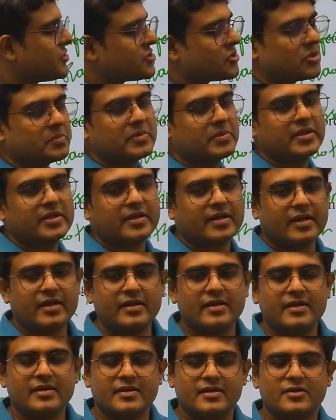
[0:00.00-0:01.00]
should be
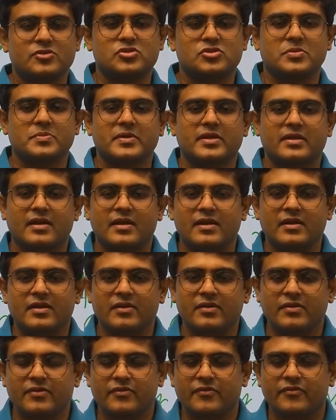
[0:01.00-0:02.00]
run
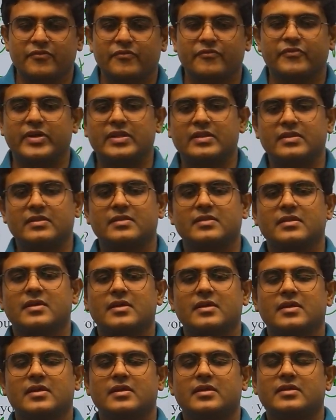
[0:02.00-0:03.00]
with
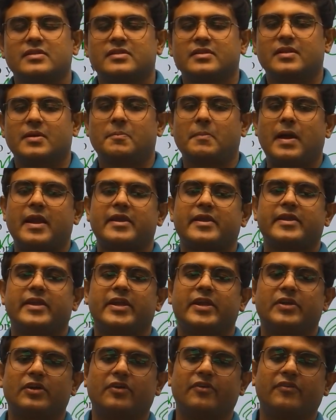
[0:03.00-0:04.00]
the
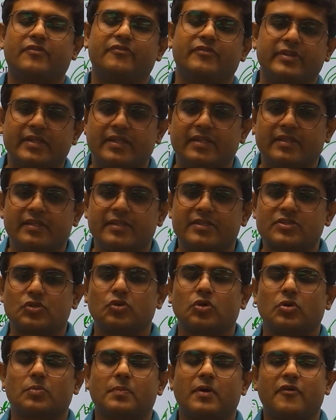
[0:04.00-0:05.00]
mandate of within the
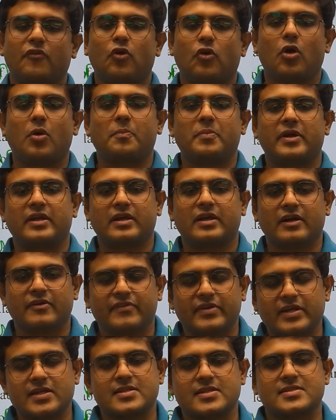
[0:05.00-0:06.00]
scope of corporate
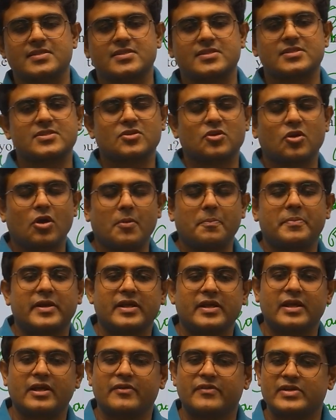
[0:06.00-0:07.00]
governance. Corporate
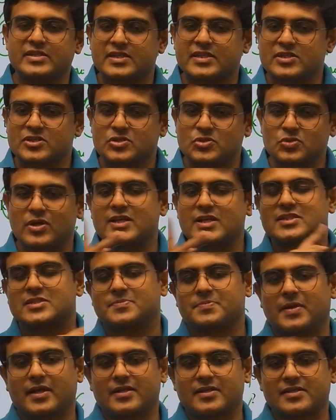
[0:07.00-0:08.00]
governance has two
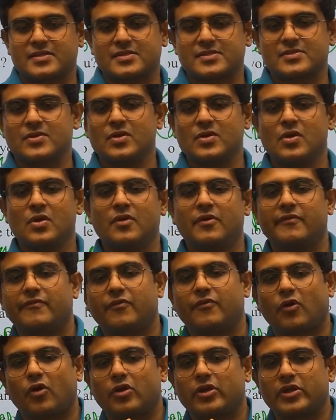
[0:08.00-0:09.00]
aspects:
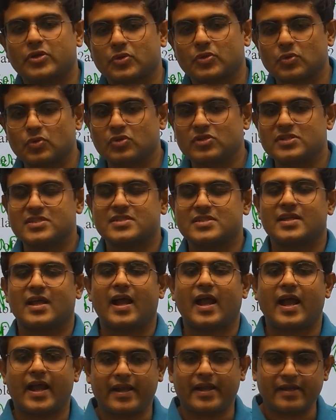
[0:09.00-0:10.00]
following rules
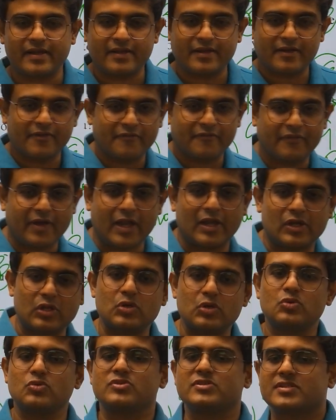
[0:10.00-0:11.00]
and
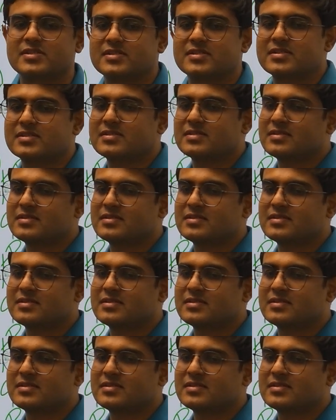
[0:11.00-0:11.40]
values.